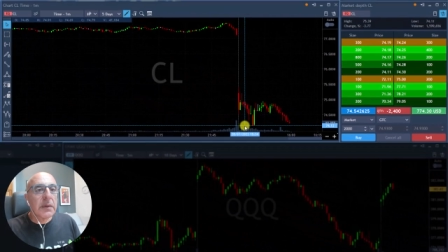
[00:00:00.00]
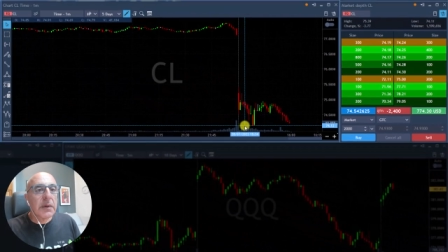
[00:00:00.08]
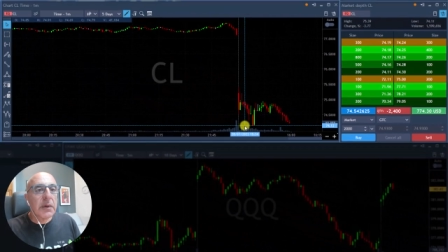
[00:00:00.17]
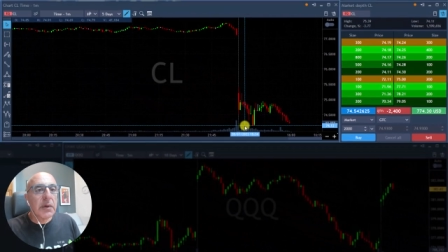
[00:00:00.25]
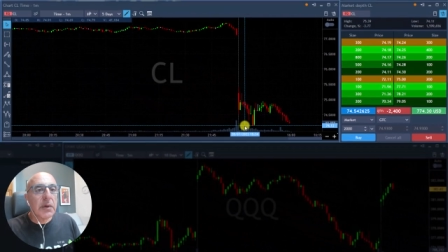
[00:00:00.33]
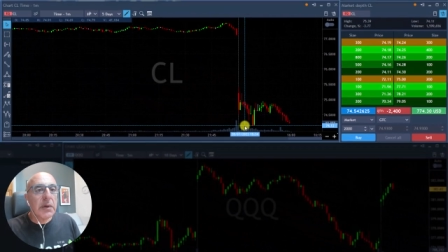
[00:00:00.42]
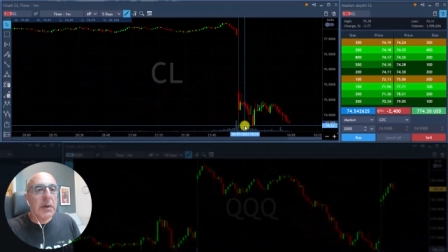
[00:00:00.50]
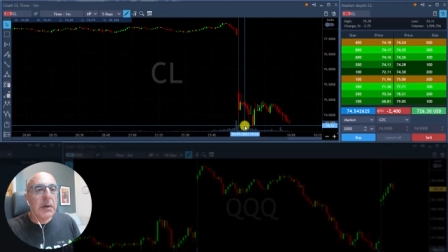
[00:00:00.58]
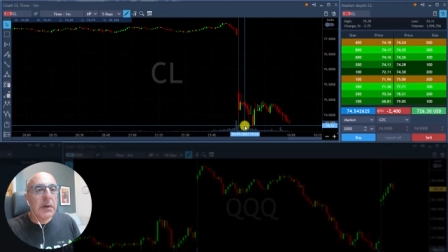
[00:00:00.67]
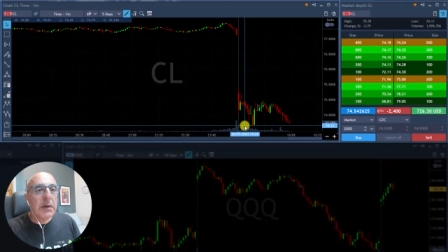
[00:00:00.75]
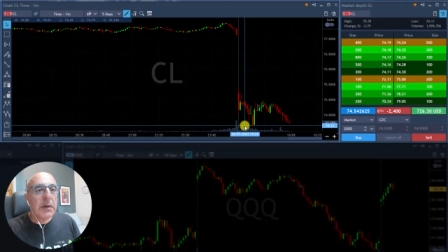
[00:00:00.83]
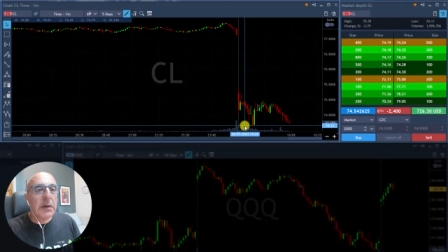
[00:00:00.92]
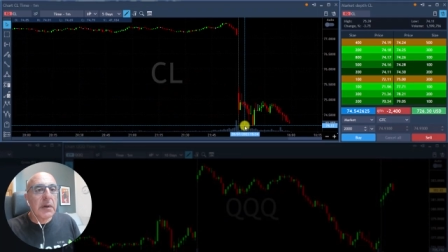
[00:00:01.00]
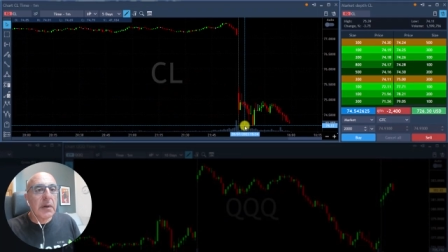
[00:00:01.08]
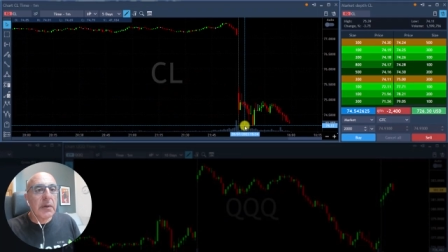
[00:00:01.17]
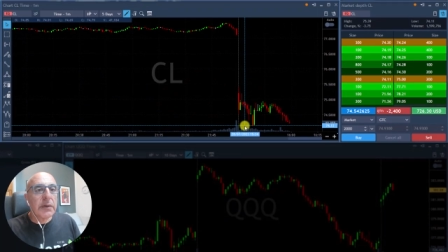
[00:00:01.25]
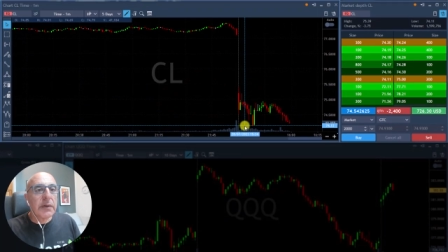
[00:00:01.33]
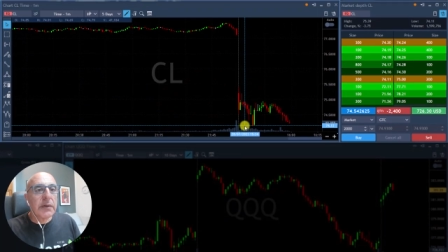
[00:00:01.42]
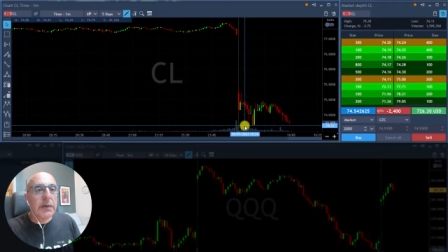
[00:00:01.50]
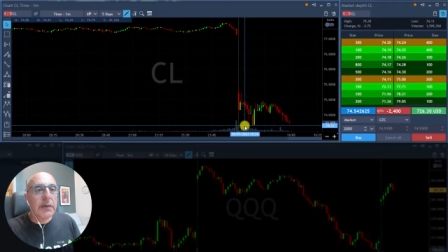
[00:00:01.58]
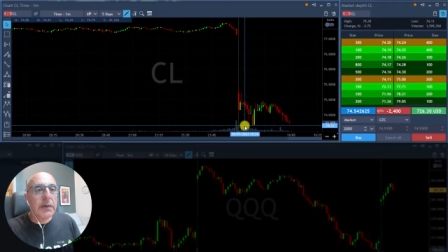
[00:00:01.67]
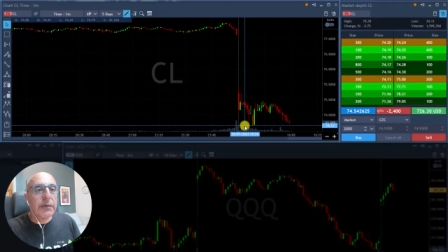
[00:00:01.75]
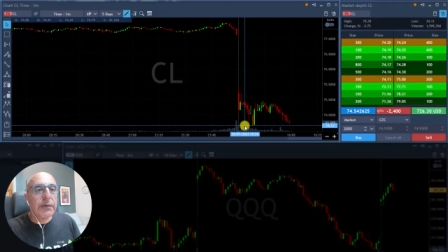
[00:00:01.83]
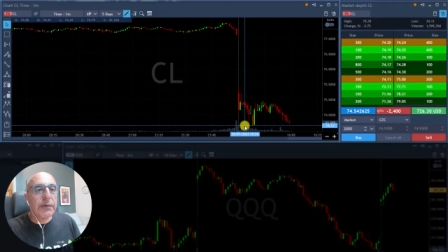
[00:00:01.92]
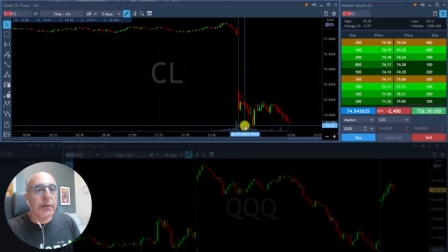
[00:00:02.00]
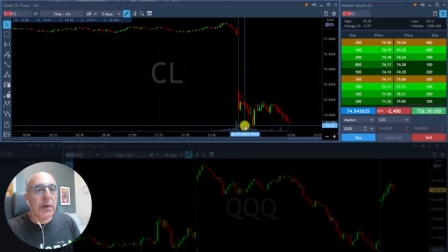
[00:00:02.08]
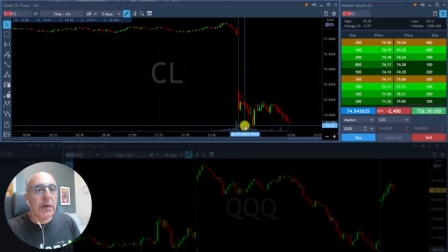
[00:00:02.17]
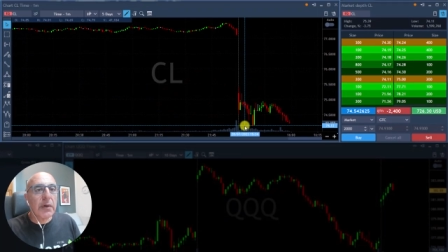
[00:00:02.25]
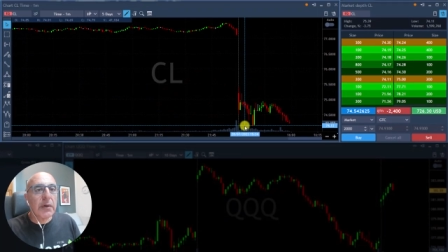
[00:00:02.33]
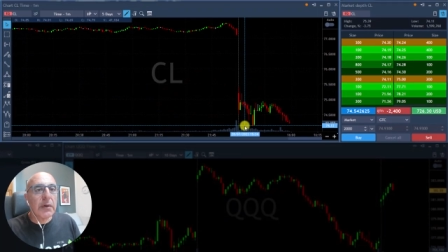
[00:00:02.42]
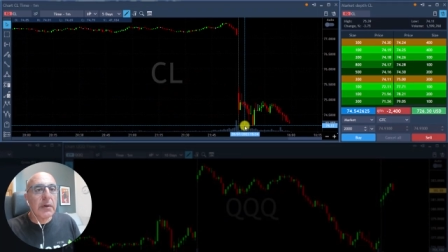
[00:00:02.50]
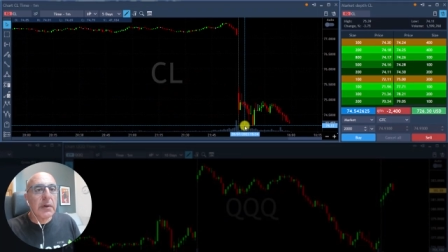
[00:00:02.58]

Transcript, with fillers: Good. The lows is 74.11.